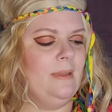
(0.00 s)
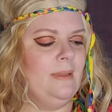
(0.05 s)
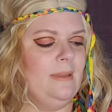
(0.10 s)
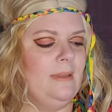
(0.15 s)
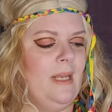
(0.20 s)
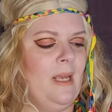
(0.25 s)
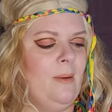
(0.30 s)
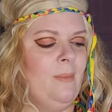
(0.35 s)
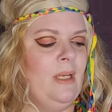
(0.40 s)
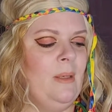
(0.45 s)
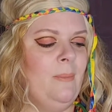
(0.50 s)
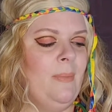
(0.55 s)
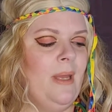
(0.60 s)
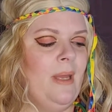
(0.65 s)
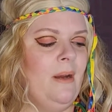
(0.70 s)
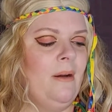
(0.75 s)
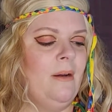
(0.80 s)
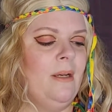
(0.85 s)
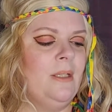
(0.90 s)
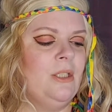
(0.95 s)
Tammany
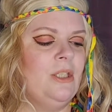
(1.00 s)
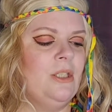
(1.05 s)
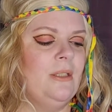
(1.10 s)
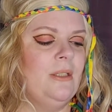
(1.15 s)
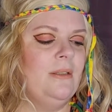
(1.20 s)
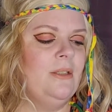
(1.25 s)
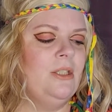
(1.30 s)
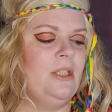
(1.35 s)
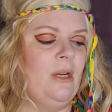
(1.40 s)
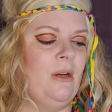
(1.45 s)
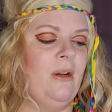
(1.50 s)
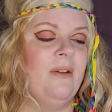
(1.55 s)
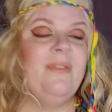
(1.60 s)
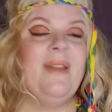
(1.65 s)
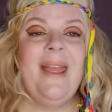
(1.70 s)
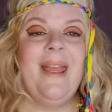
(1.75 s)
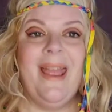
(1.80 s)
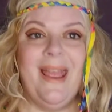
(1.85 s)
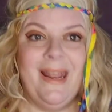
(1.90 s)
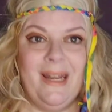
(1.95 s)
Parish Sheriff
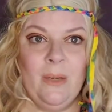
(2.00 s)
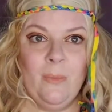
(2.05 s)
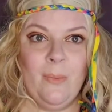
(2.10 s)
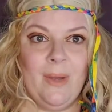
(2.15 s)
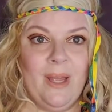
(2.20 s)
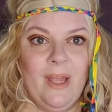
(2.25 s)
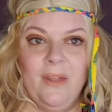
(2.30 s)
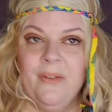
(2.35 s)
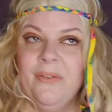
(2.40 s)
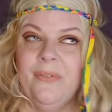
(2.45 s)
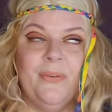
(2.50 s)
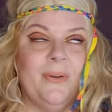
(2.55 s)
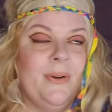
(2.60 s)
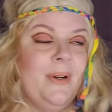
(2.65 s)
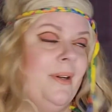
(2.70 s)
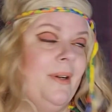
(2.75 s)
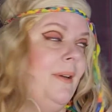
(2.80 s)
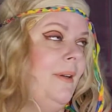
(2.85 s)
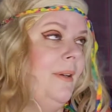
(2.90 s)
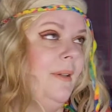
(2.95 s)
anyway
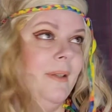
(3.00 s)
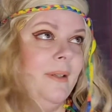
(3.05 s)
for